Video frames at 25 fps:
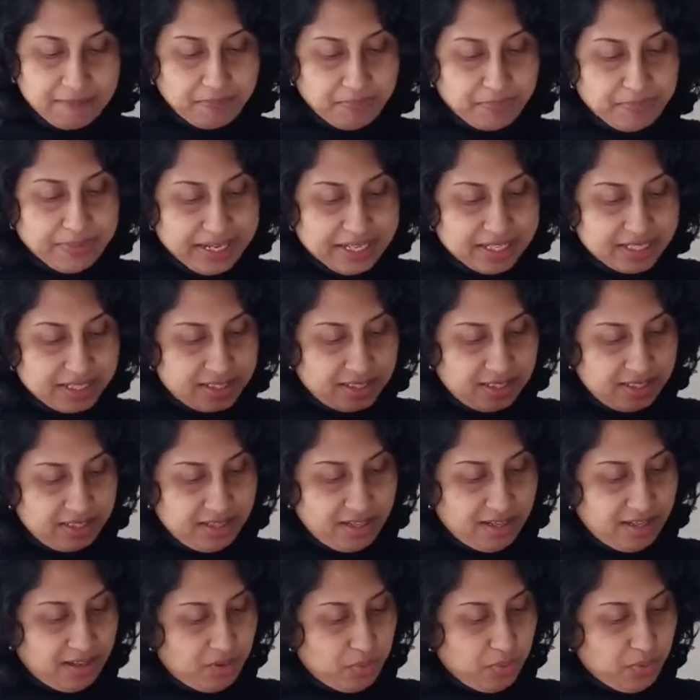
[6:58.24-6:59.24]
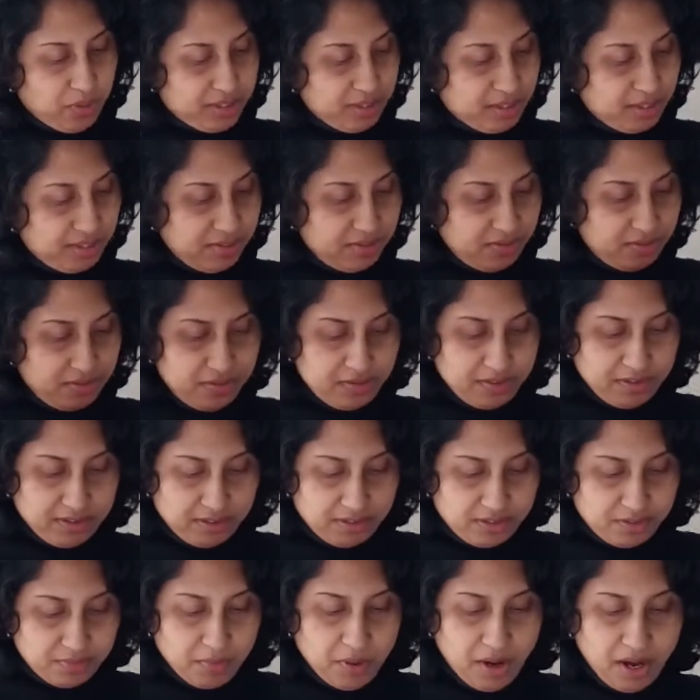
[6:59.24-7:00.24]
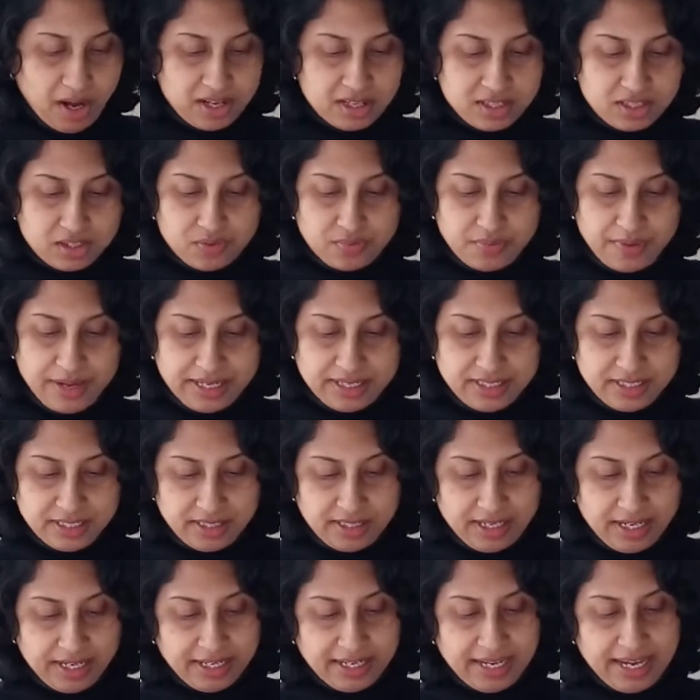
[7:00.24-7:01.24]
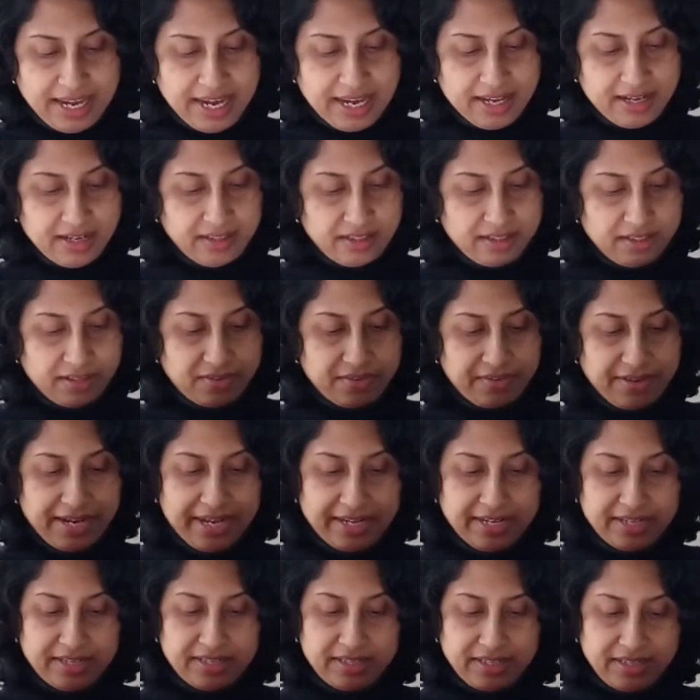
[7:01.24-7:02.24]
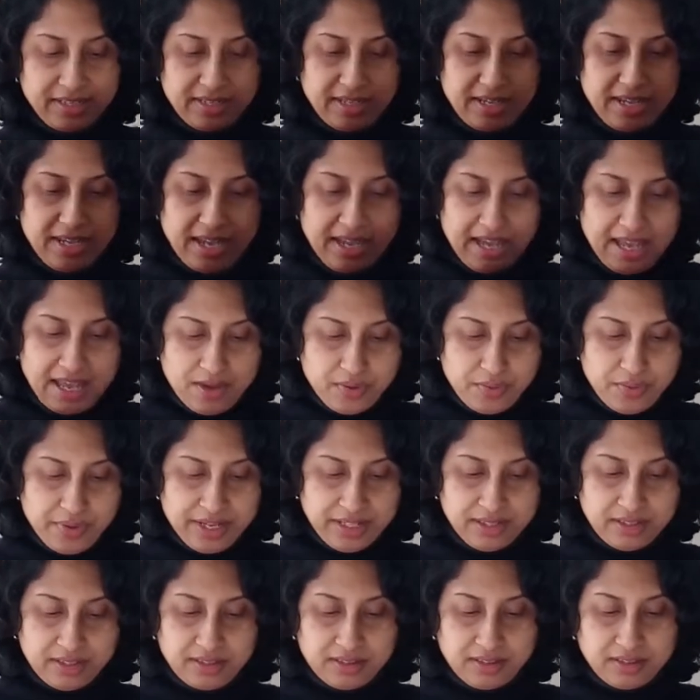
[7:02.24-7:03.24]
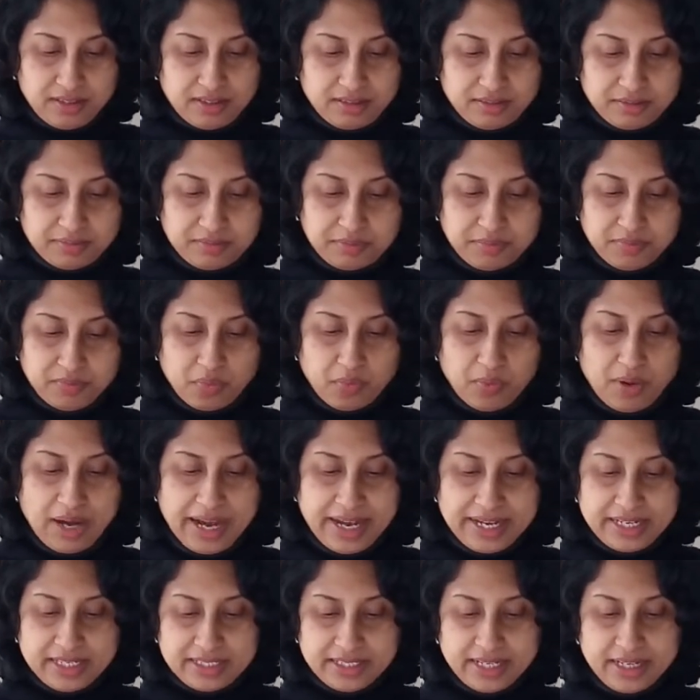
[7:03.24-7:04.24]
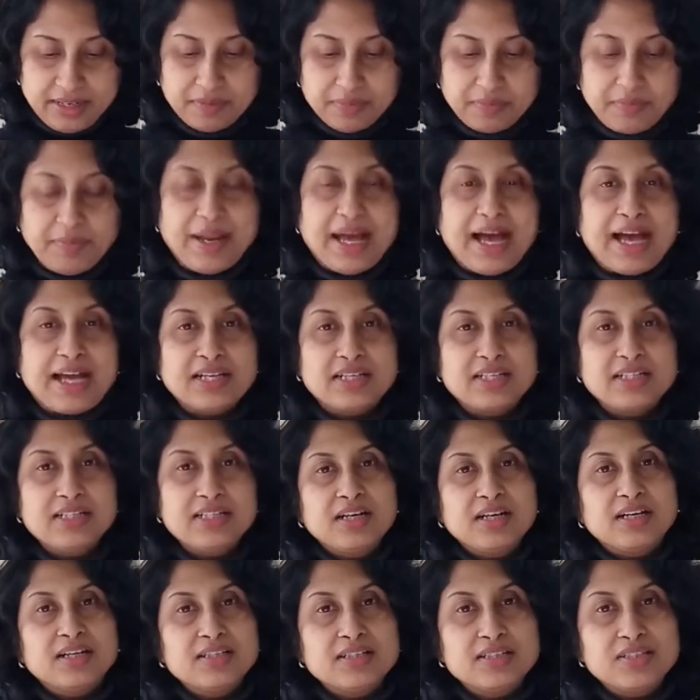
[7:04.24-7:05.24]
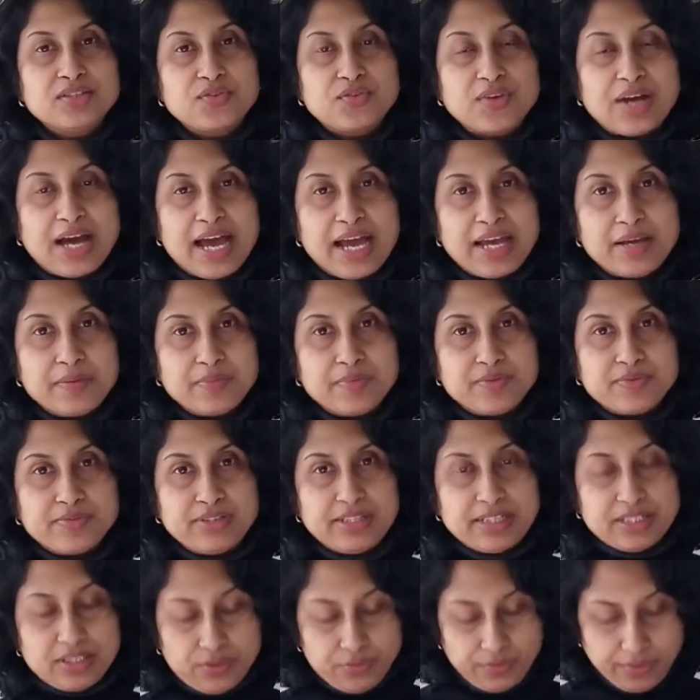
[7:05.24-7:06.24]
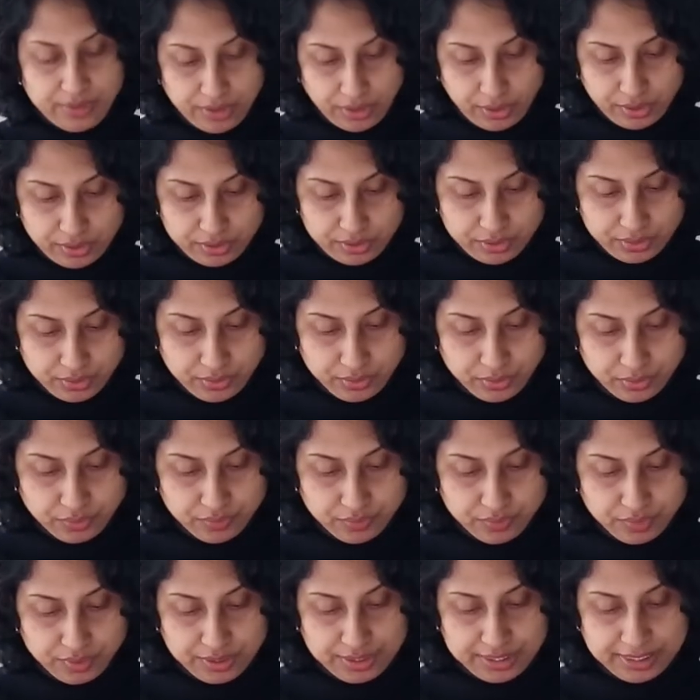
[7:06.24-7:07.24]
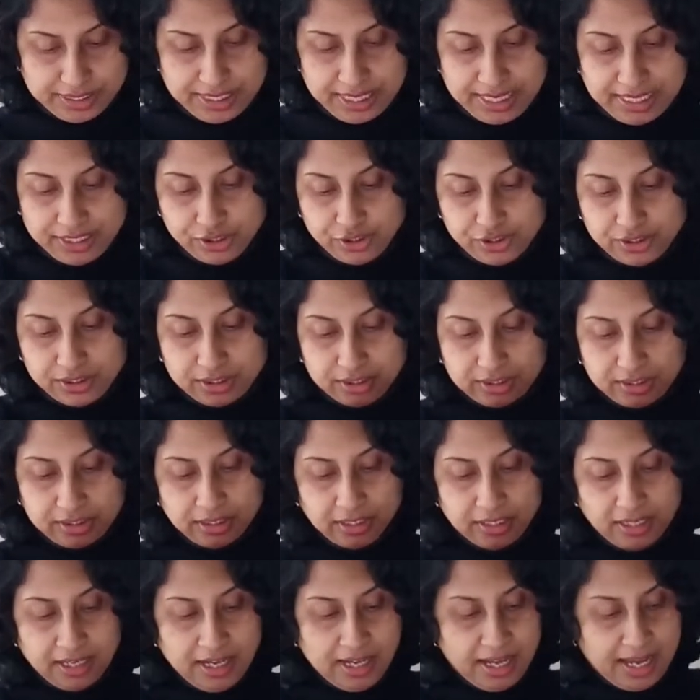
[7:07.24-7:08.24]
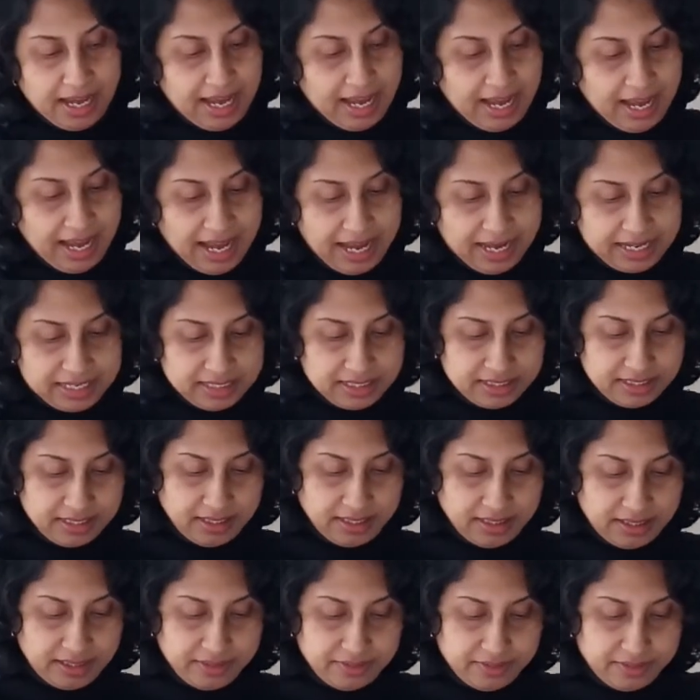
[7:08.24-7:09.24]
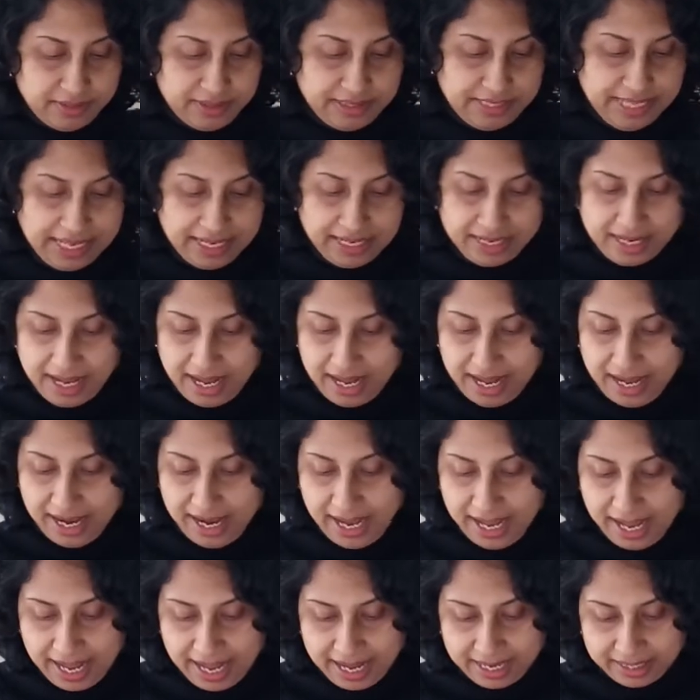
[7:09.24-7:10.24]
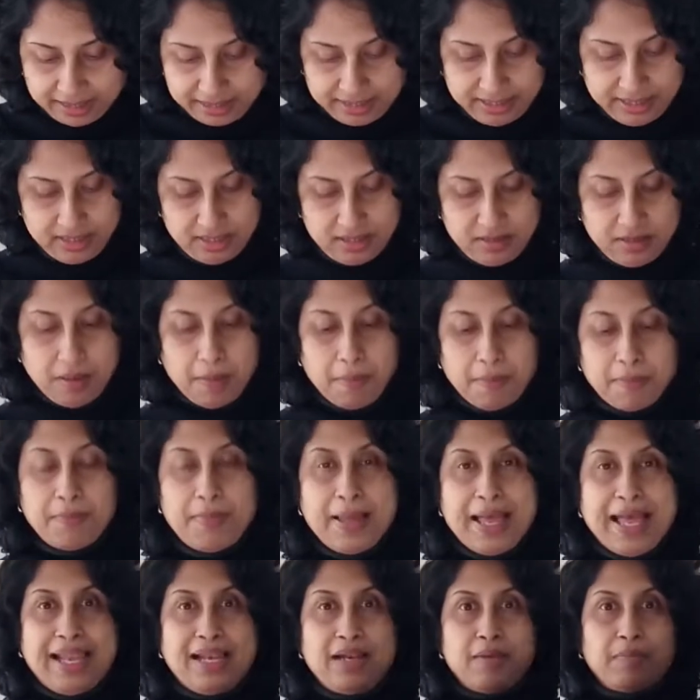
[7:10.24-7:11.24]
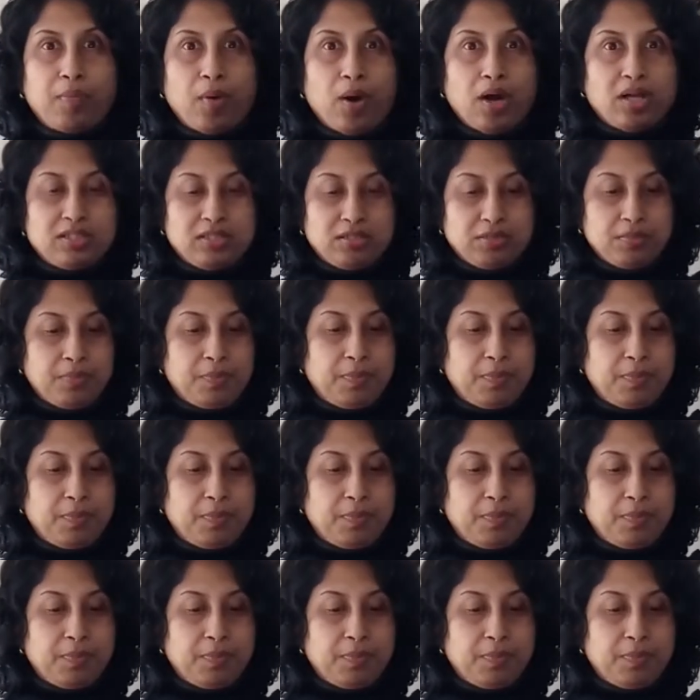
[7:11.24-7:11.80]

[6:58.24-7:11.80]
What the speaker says: This was a small sweater again, the red with the white and black stripes. This will also go for donation. And then I had this bell-bottom